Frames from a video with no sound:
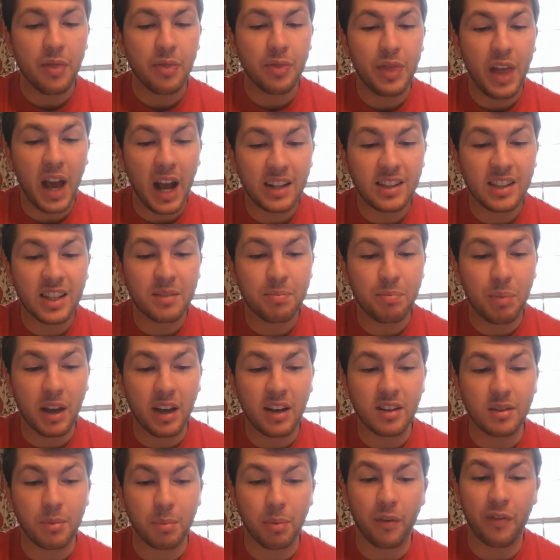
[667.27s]
That's as big
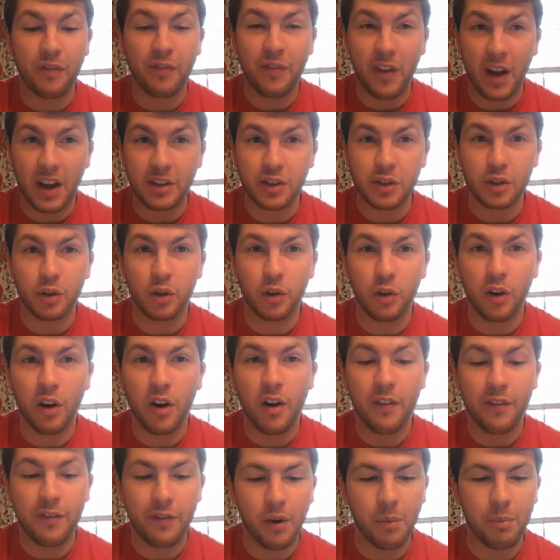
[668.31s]
as a professional
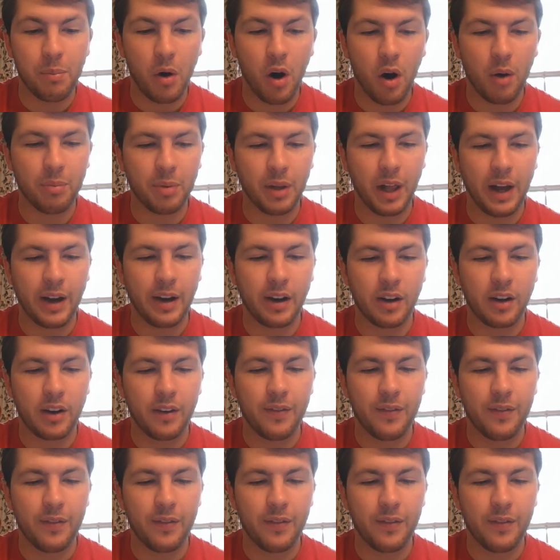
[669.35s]
football player.